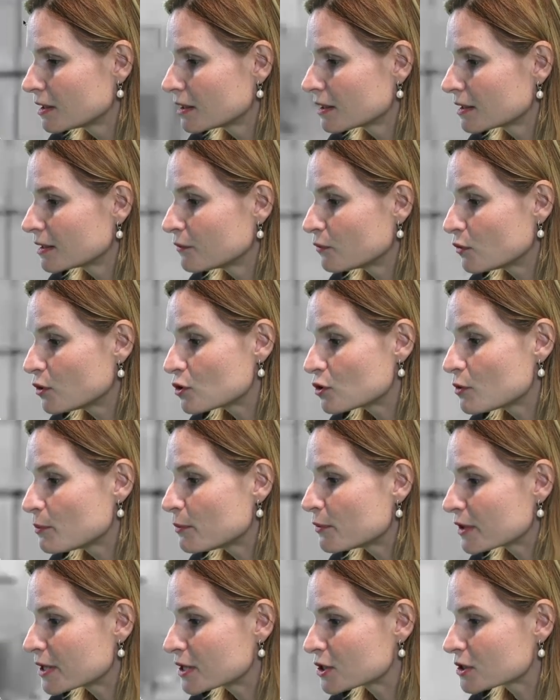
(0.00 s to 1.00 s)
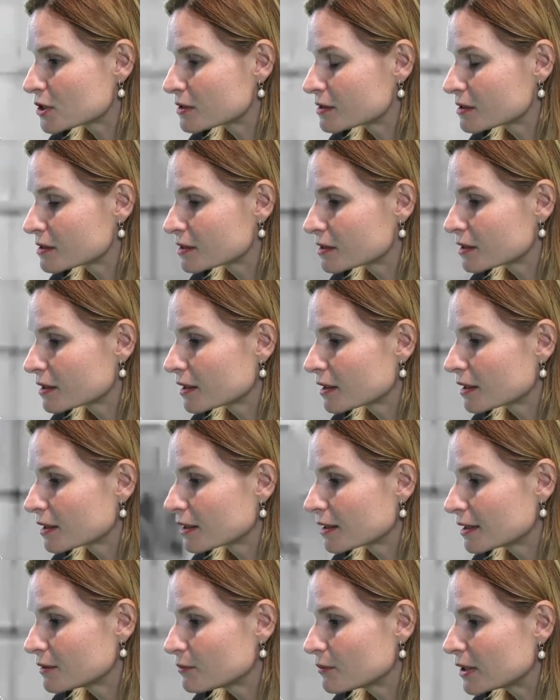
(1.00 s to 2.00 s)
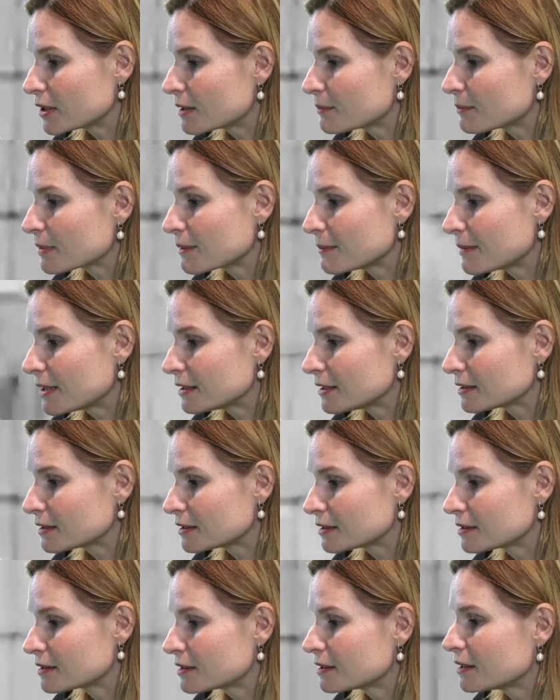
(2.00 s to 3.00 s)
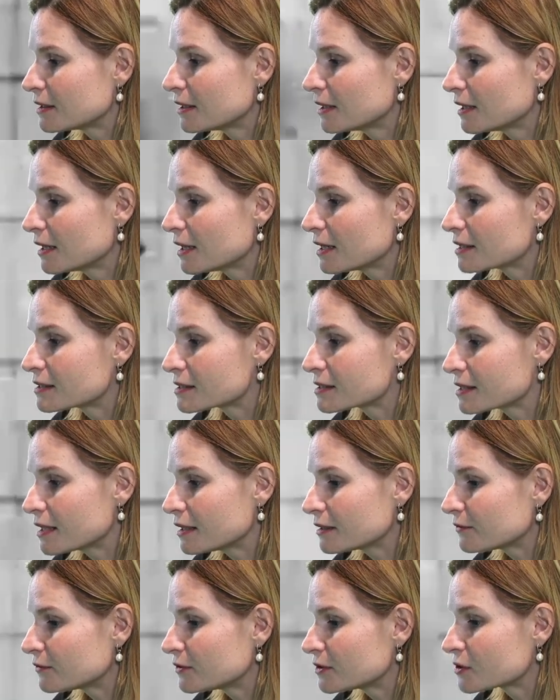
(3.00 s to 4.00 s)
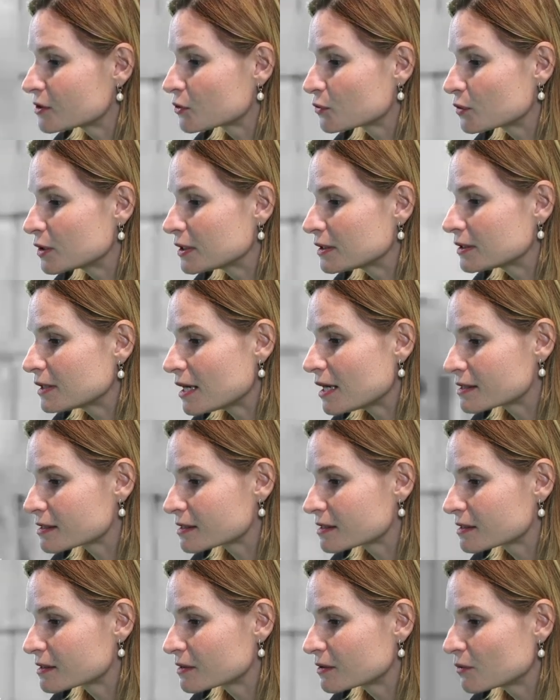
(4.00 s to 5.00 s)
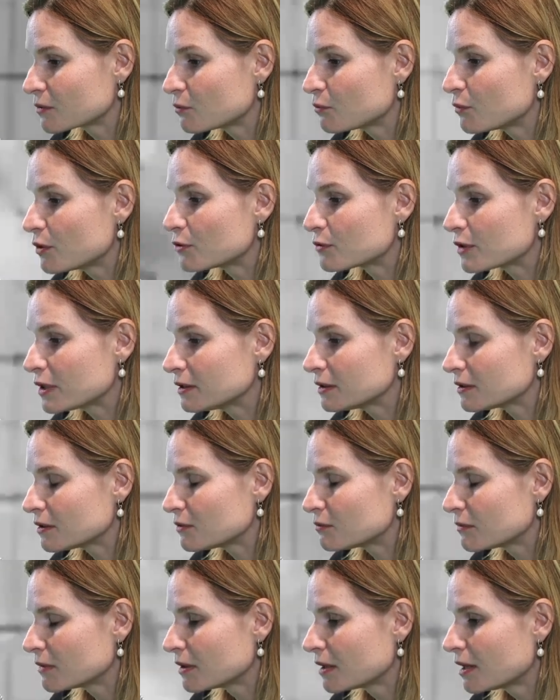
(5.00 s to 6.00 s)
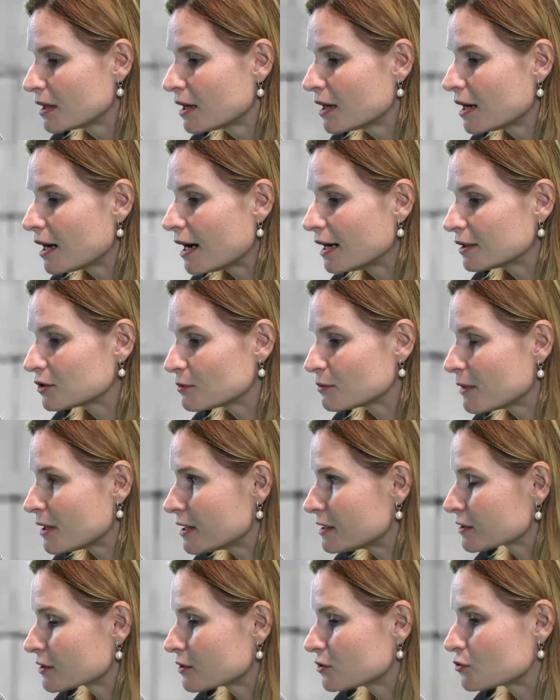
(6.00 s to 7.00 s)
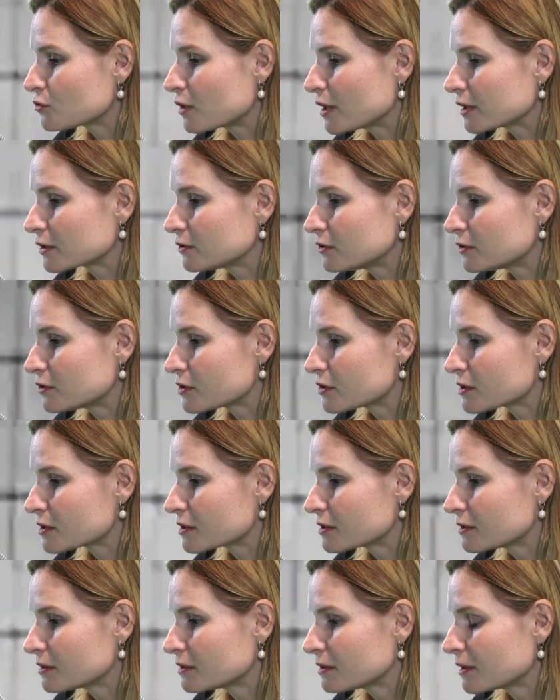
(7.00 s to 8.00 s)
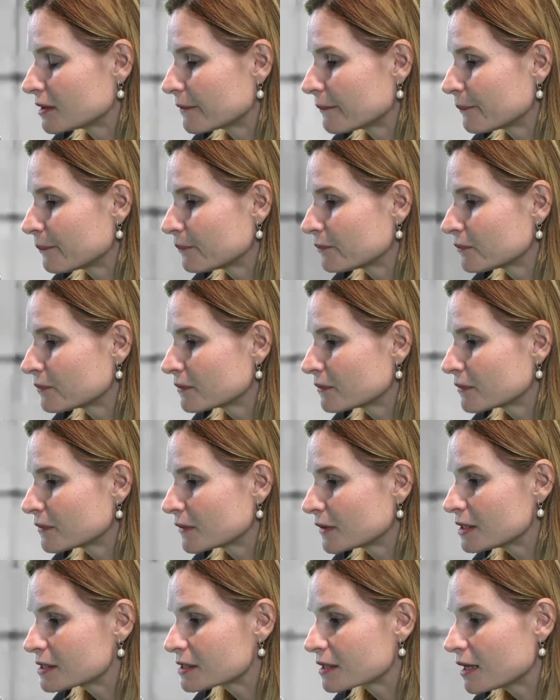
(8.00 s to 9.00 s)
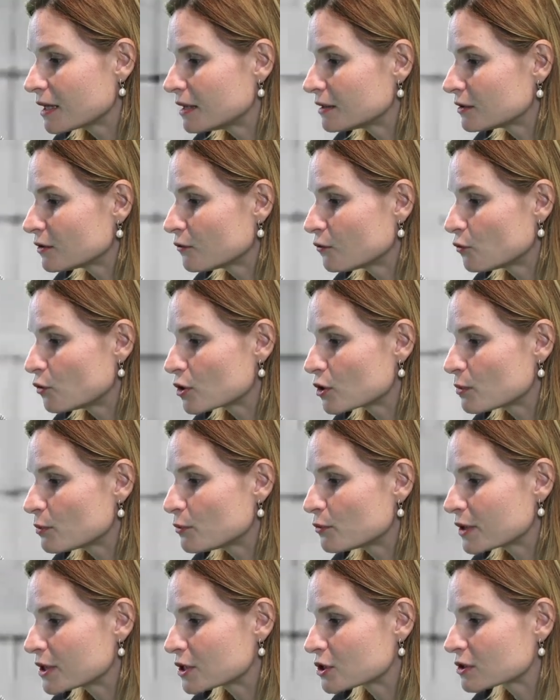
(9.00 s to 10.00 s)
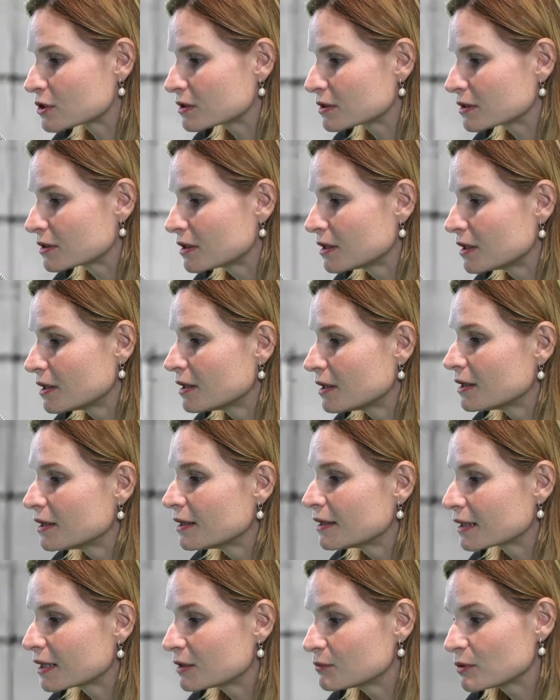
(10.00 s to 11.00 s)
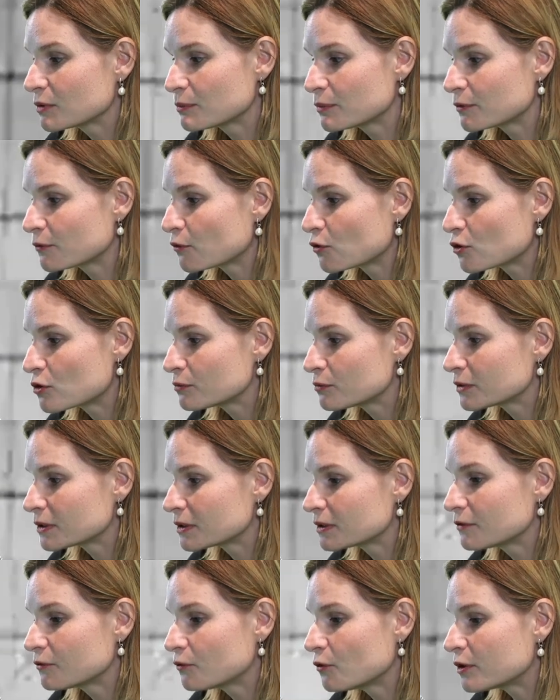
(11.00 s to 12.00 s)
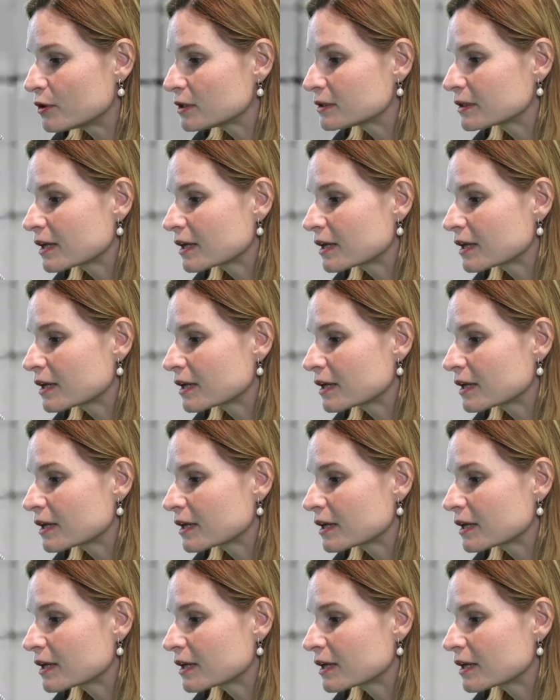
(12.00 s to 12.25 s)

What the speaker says: the war operations can be implemented as a set of discrete tasks by random, atomized contractors. This kind of war operation can be performed in a foreign